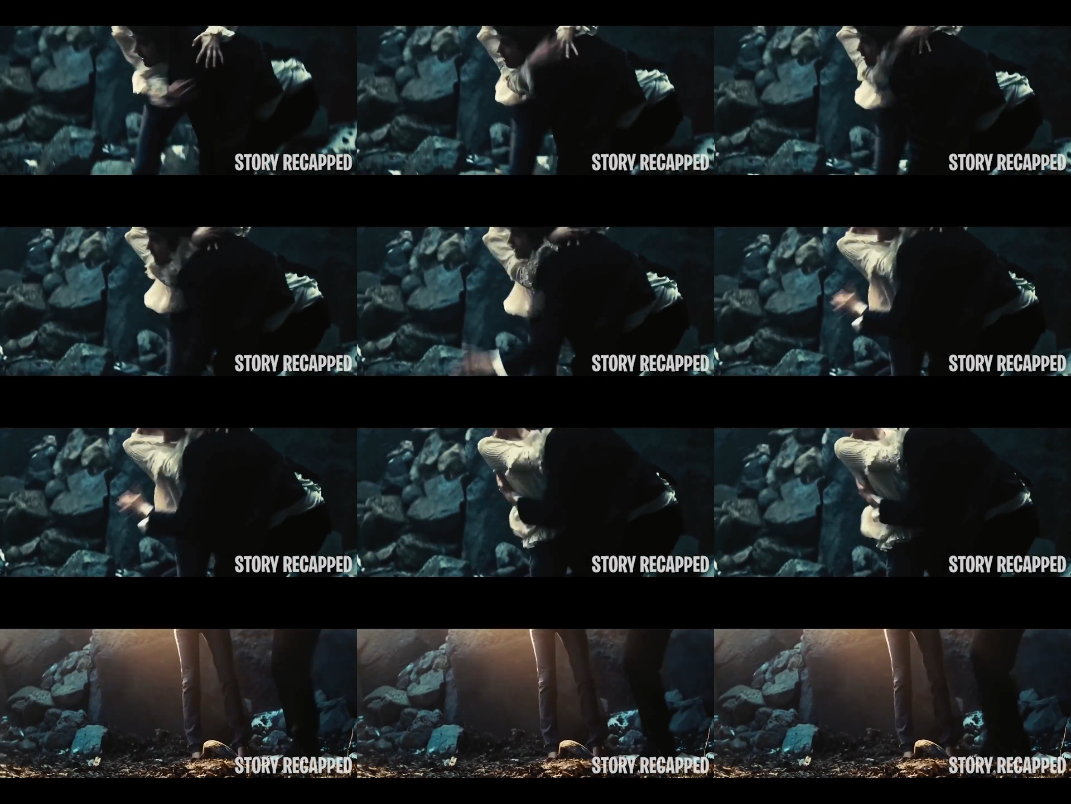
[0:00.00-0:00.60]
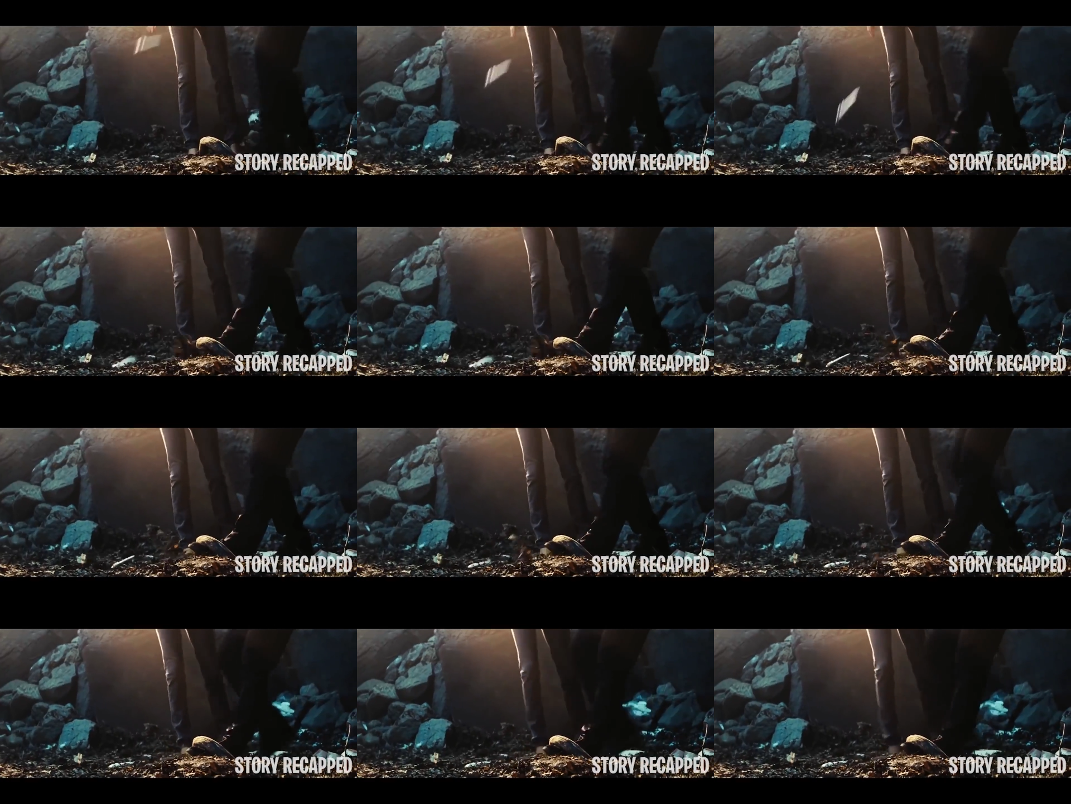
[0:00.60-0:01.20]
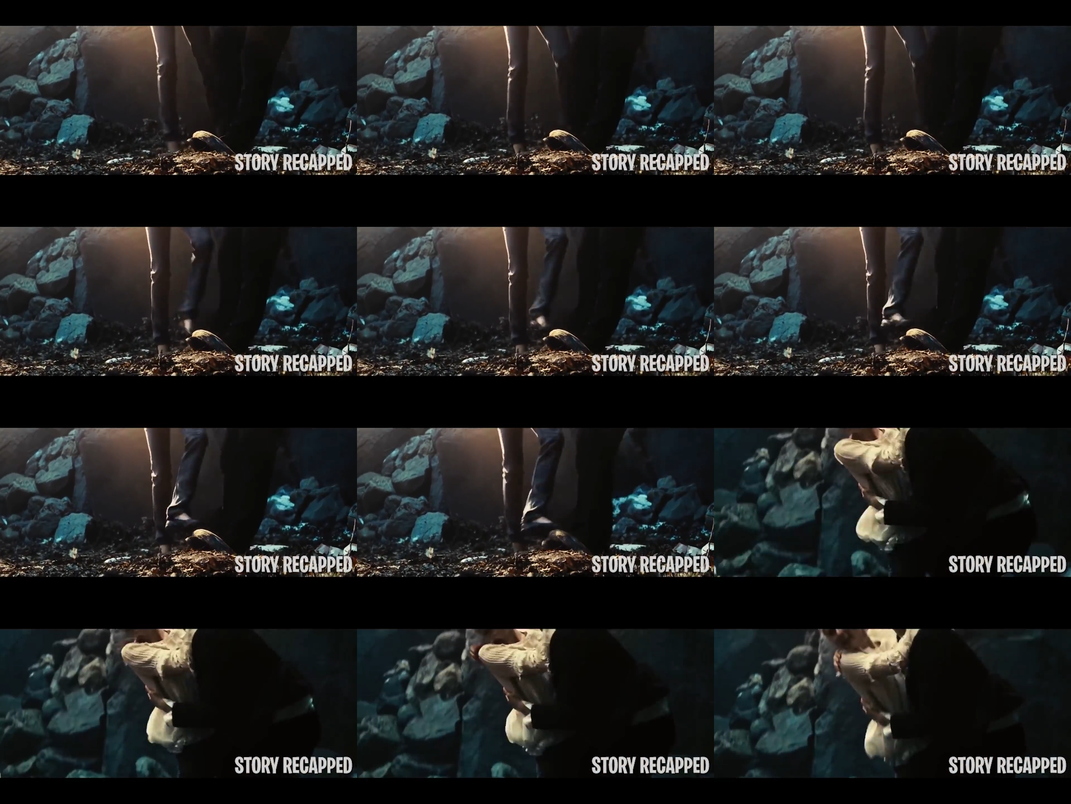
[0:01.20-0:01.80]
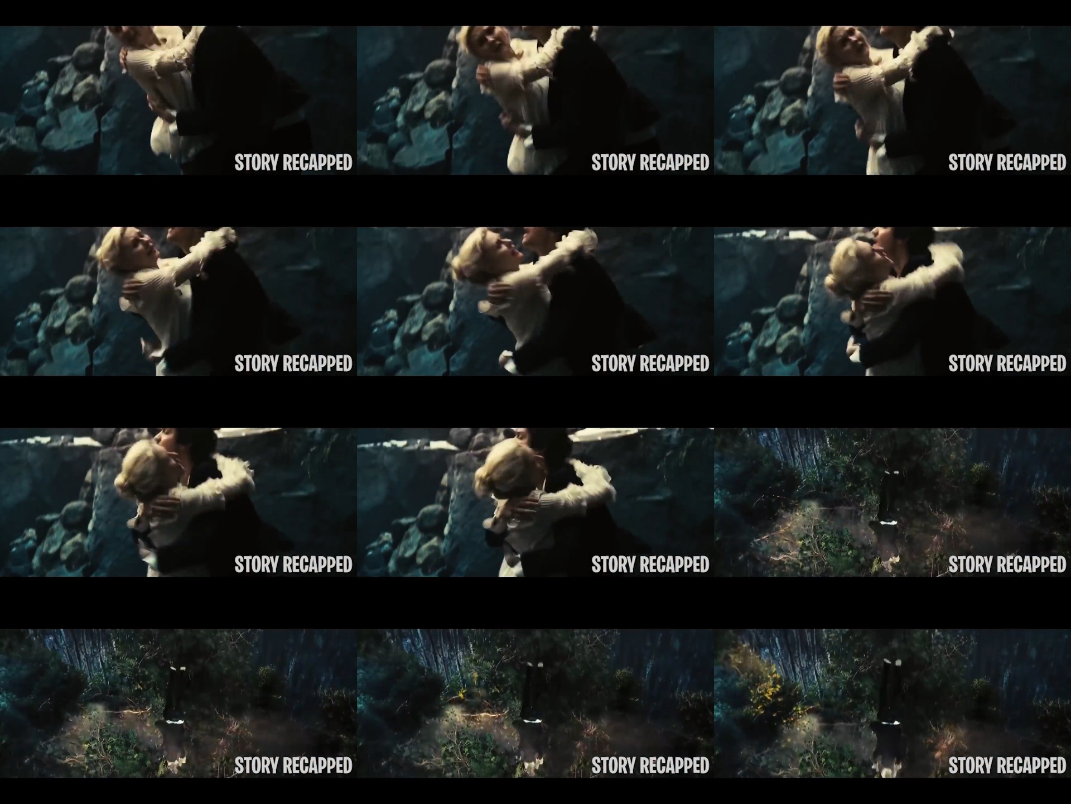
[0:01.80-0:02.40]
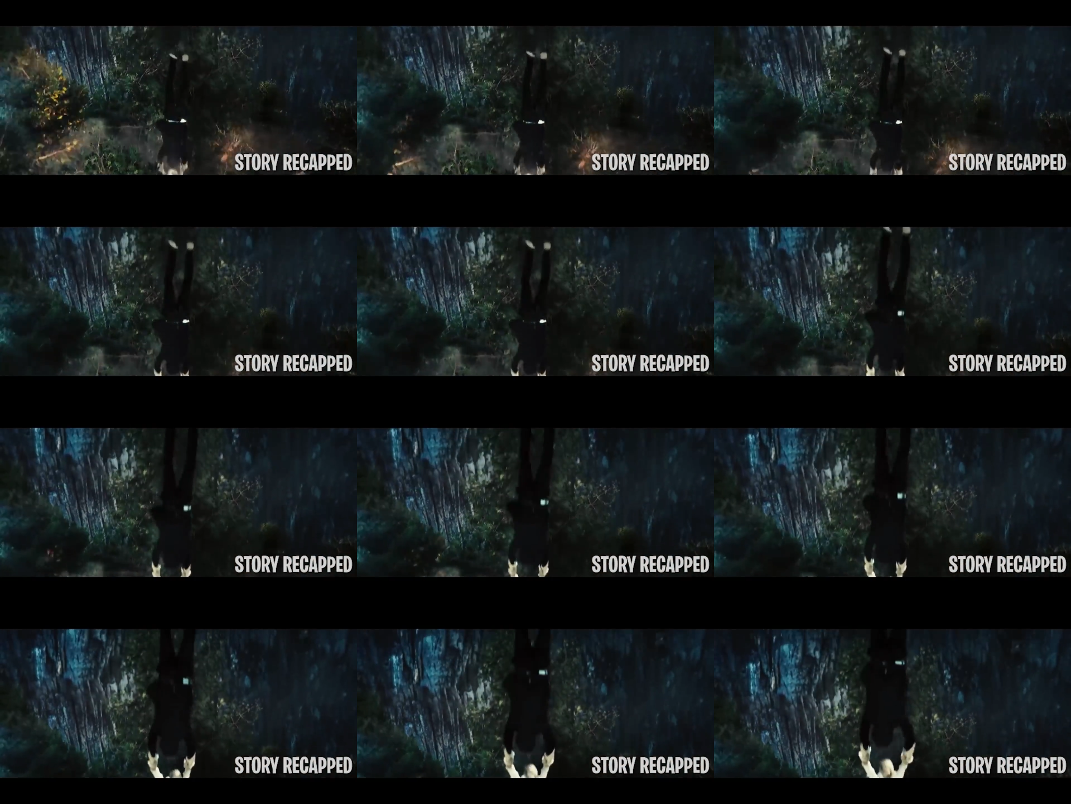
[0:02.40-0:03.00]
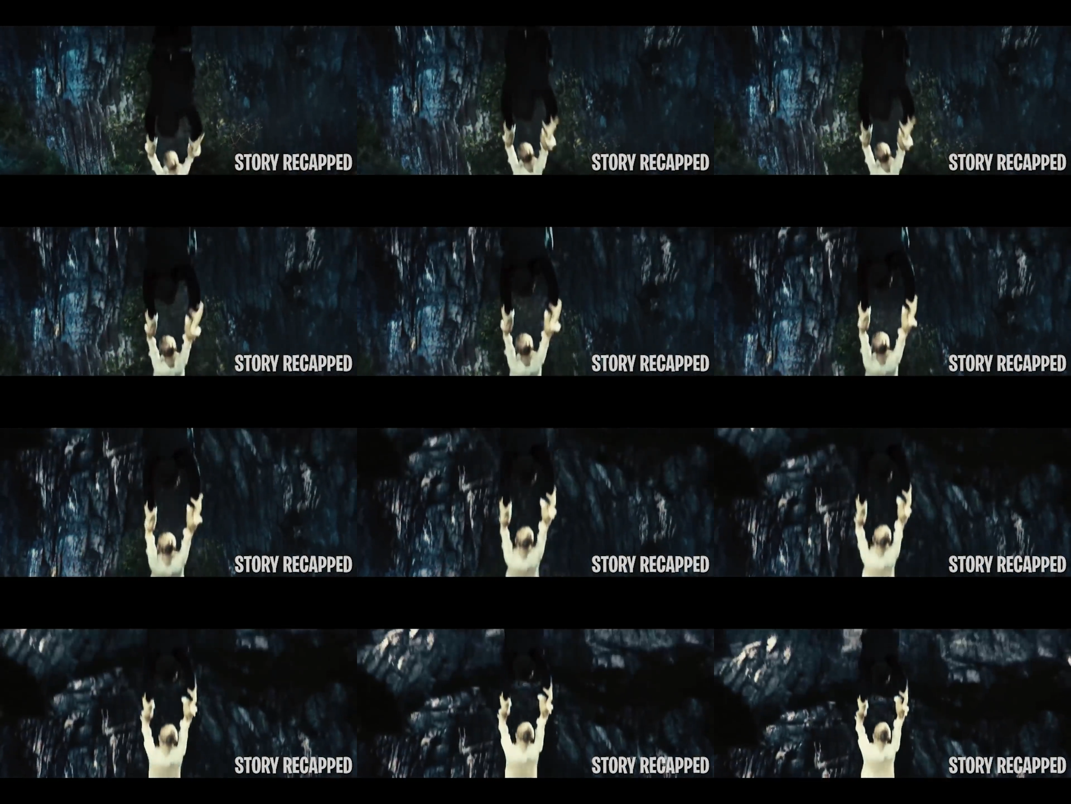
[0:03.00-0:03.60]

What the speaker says: [unreadable: no face in view]